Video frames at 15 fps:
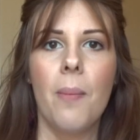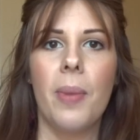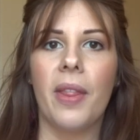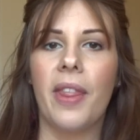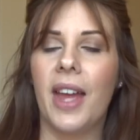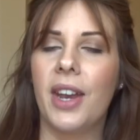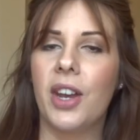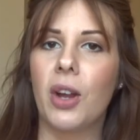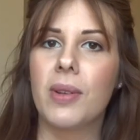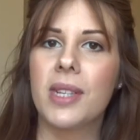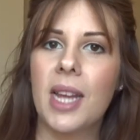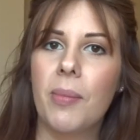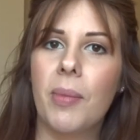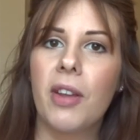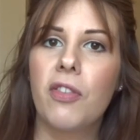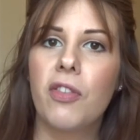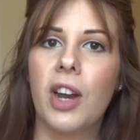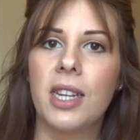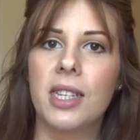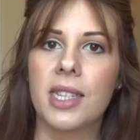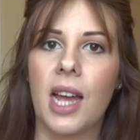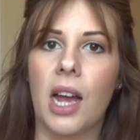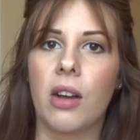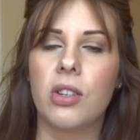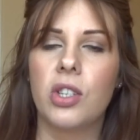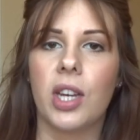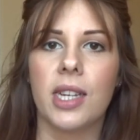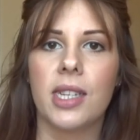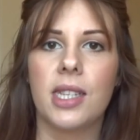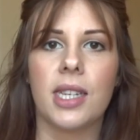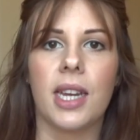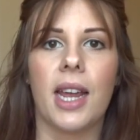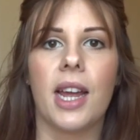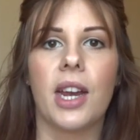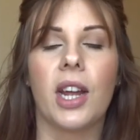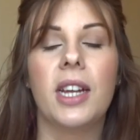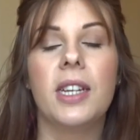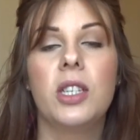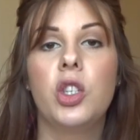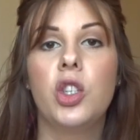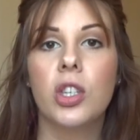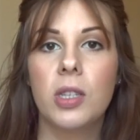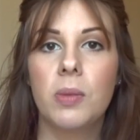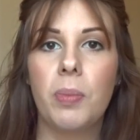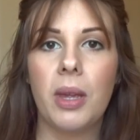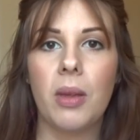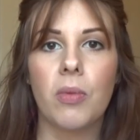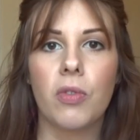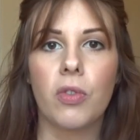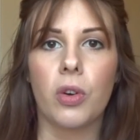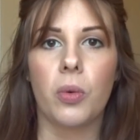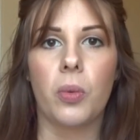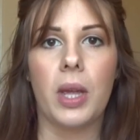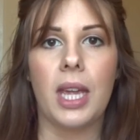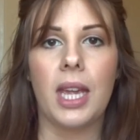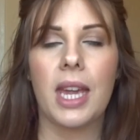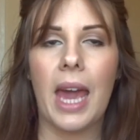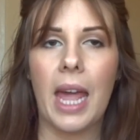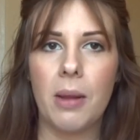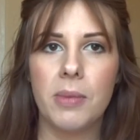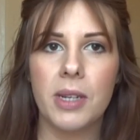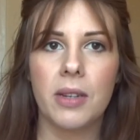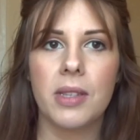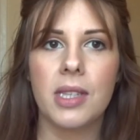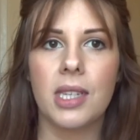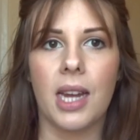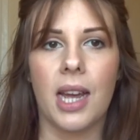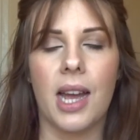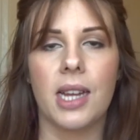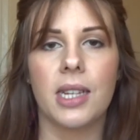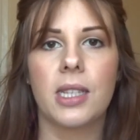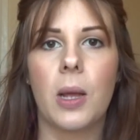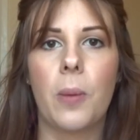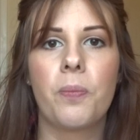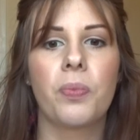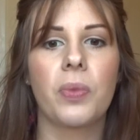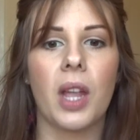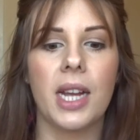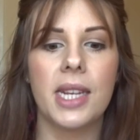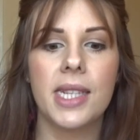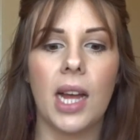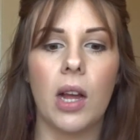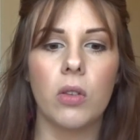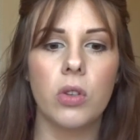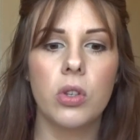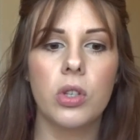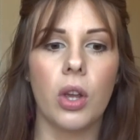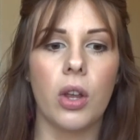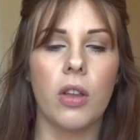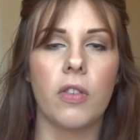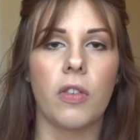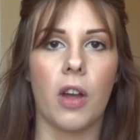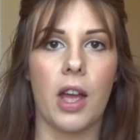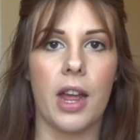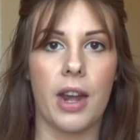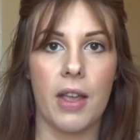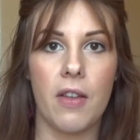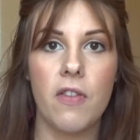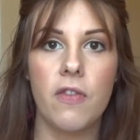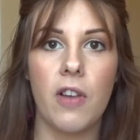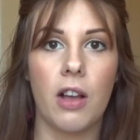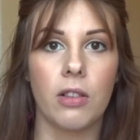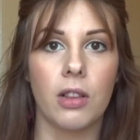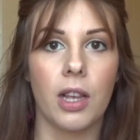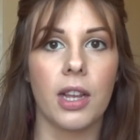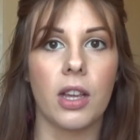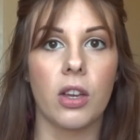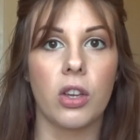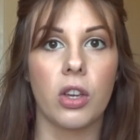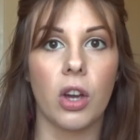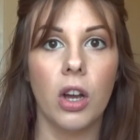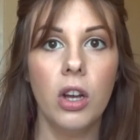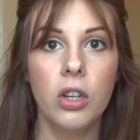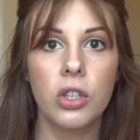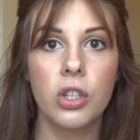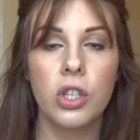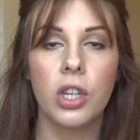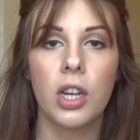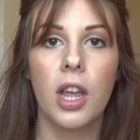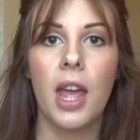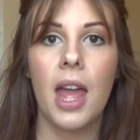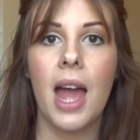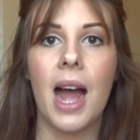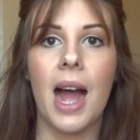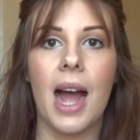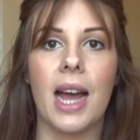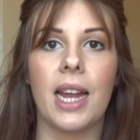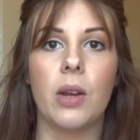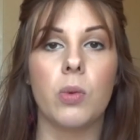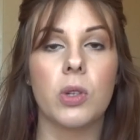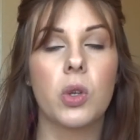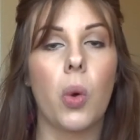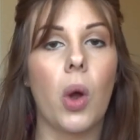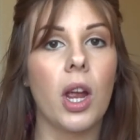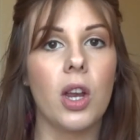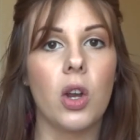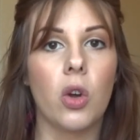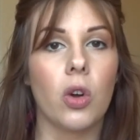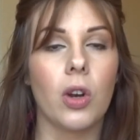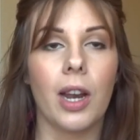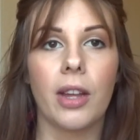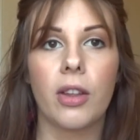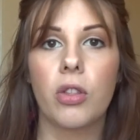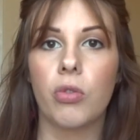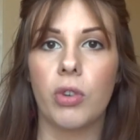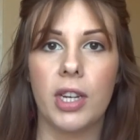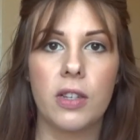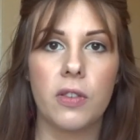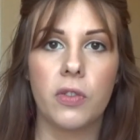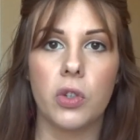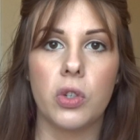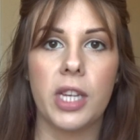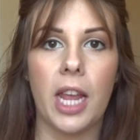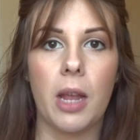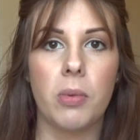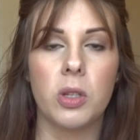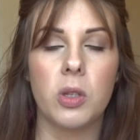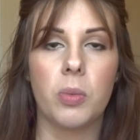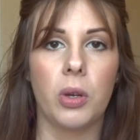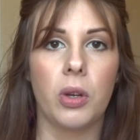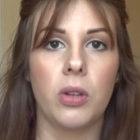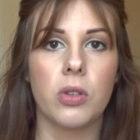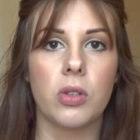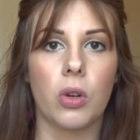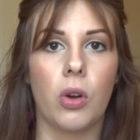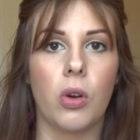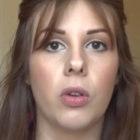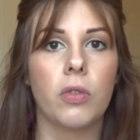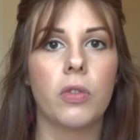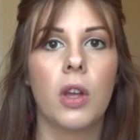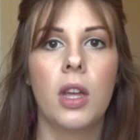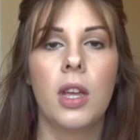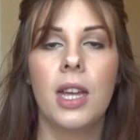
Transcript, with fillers: but then I was at my friend's house yesterday and I had just been for a wee, came downstairs, I sat on the sofa and I felt like a gush and it was quite a lot, like three to four tablespoons of